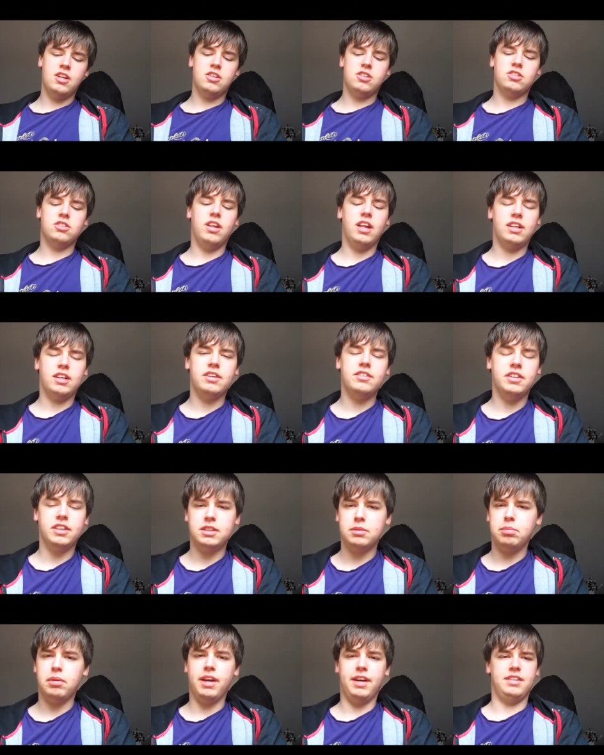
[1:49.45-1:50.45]
So that kind of
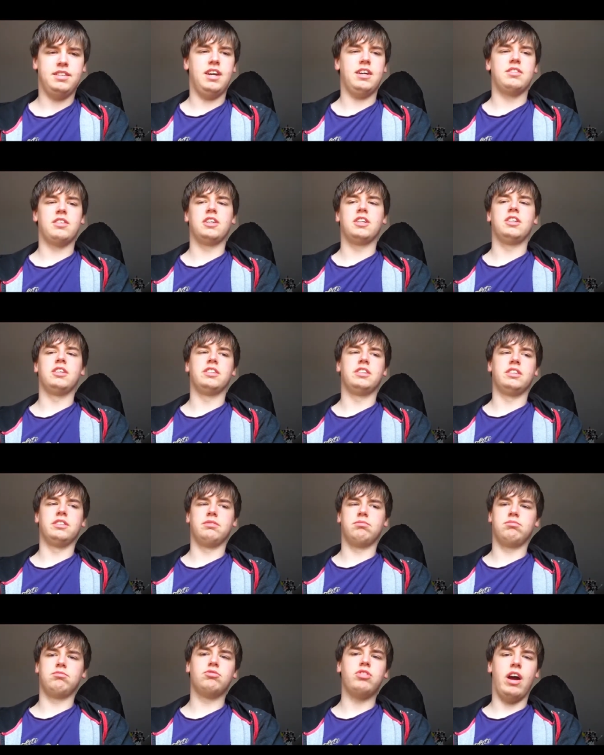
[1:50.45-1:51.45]
explains how they're going to
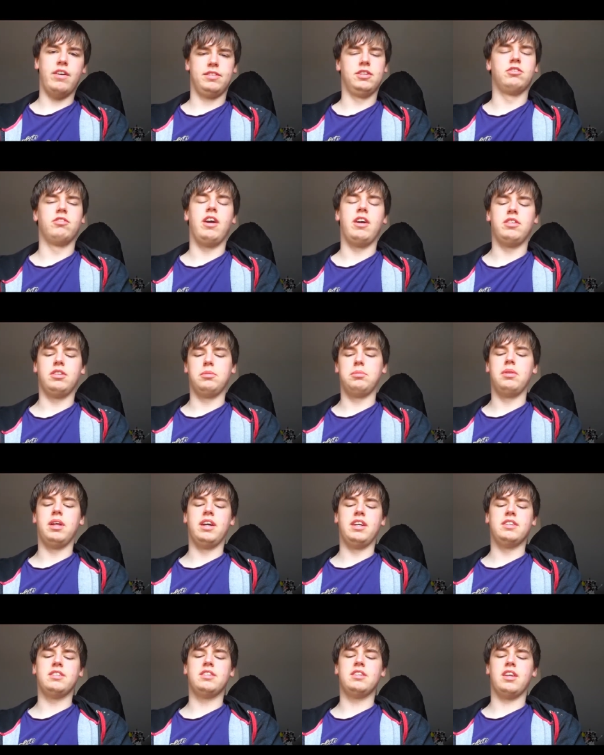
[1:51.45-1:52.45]
travel around the
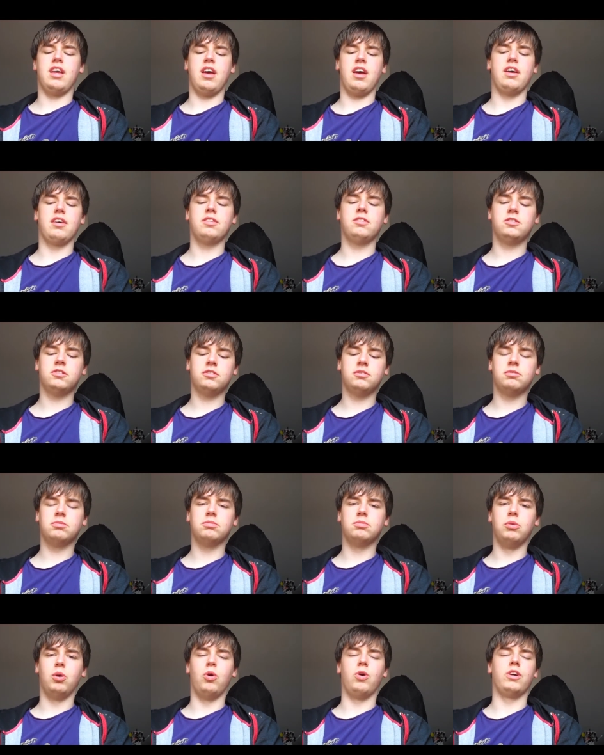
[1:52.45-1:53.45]
place uh,
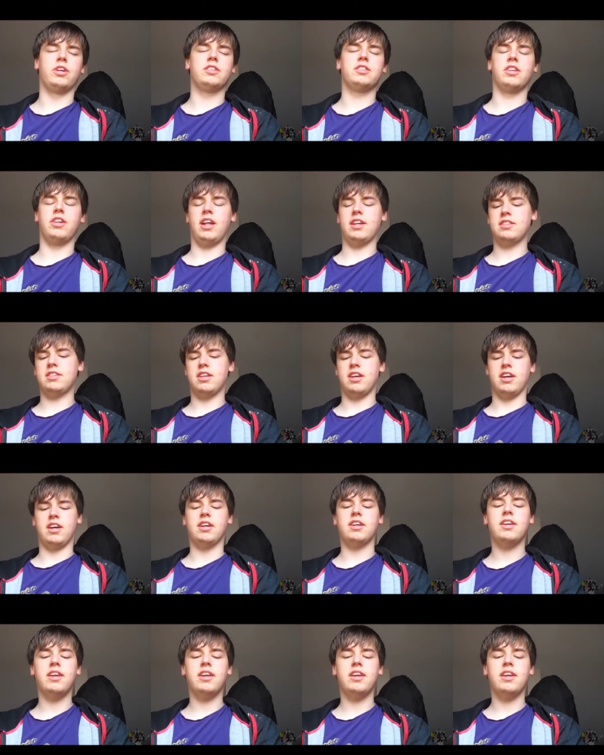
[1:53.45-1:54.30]
more. So that's a... Uh,